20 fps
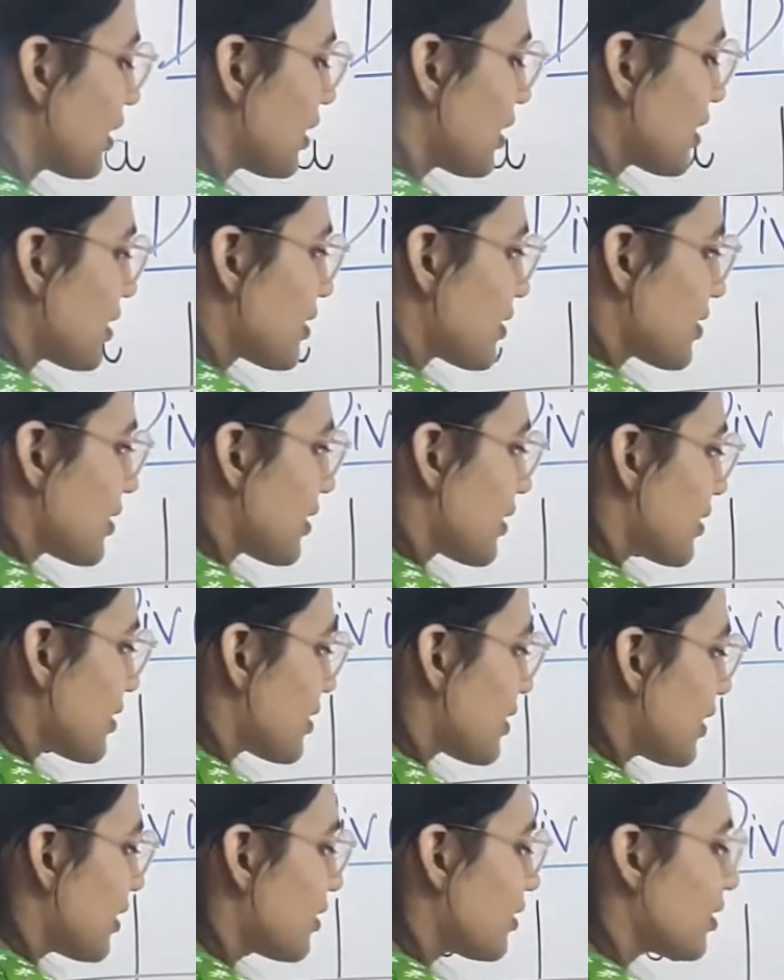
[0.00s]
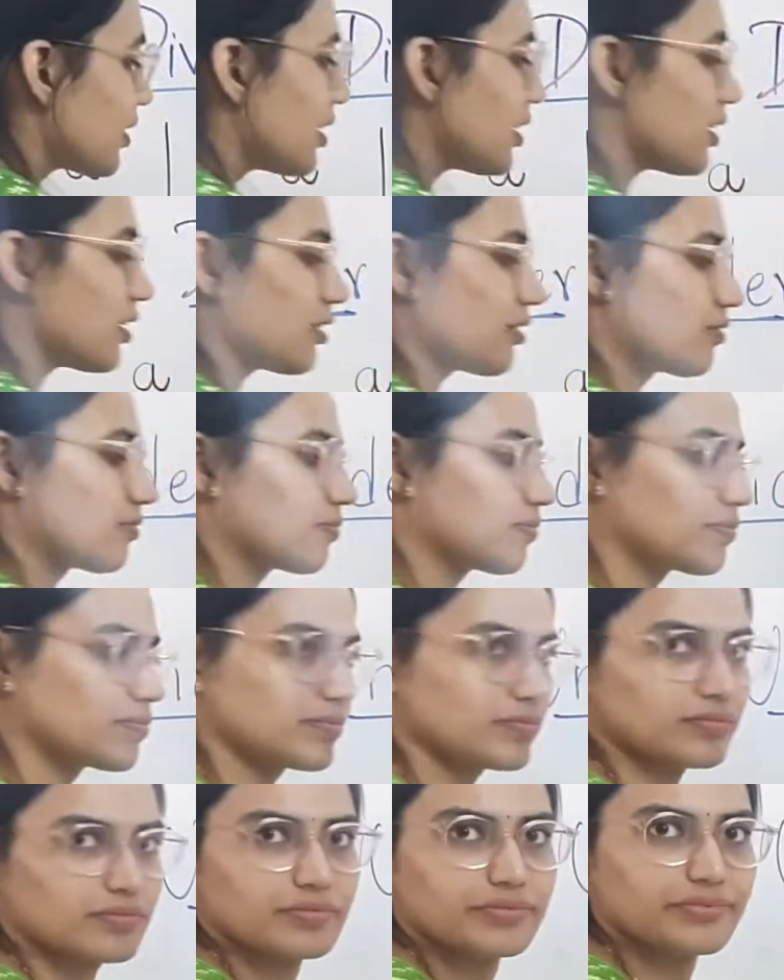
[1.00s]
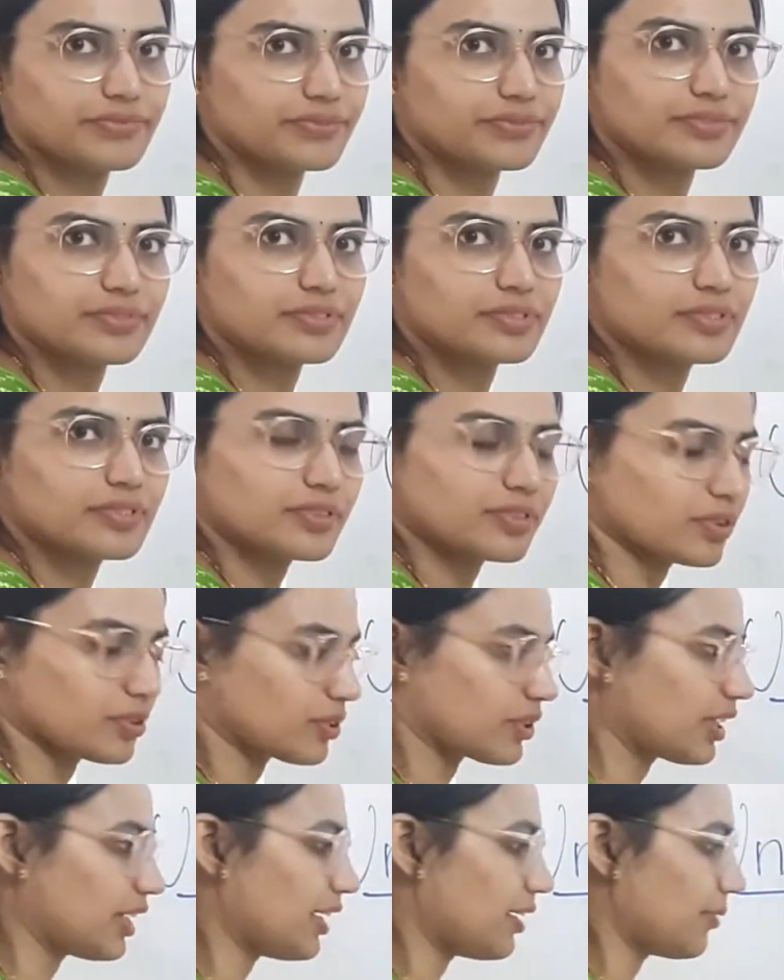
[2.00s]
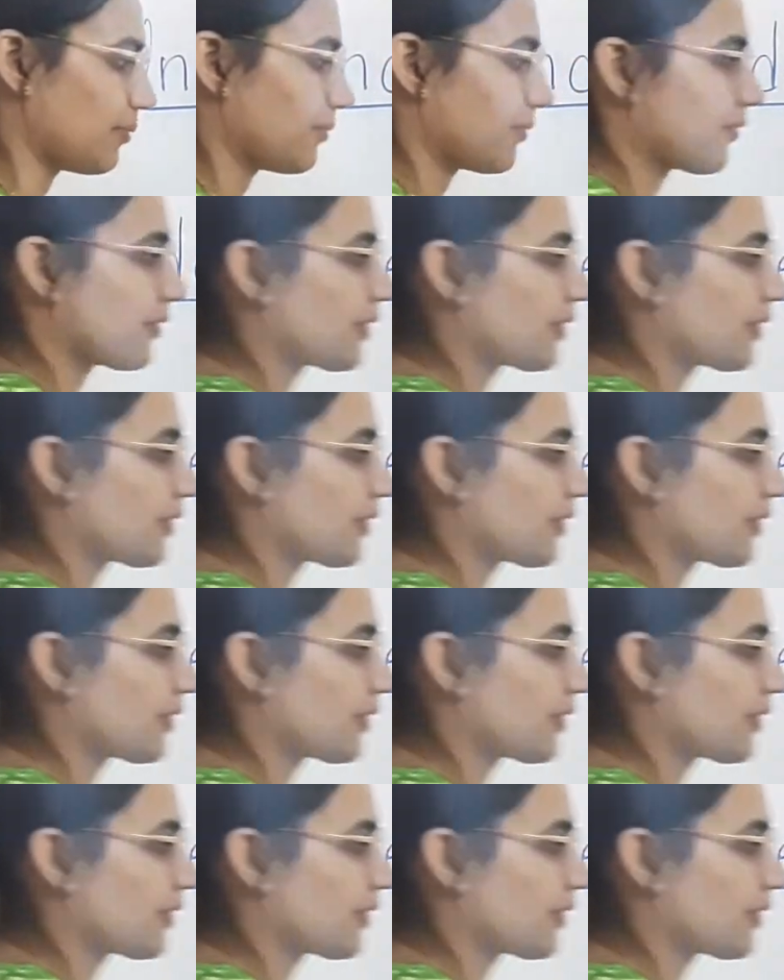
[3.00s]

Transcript: 6 and 3. Okay.